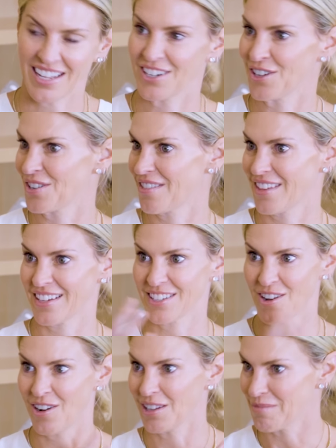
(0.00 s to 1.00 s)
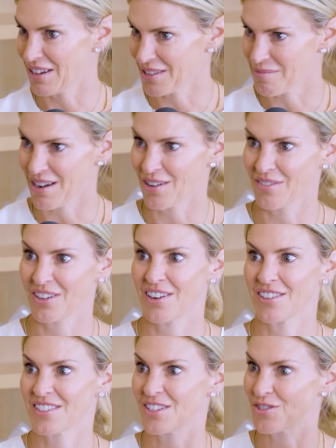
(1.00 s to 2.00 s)
and her thing is all about the power of the
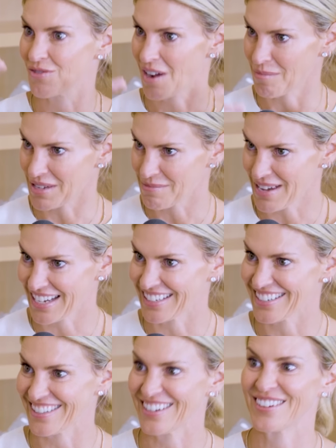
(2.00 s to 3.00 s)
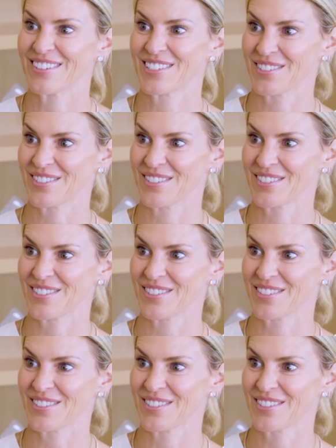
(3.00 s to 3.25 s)
hearts and dropping back into the heart.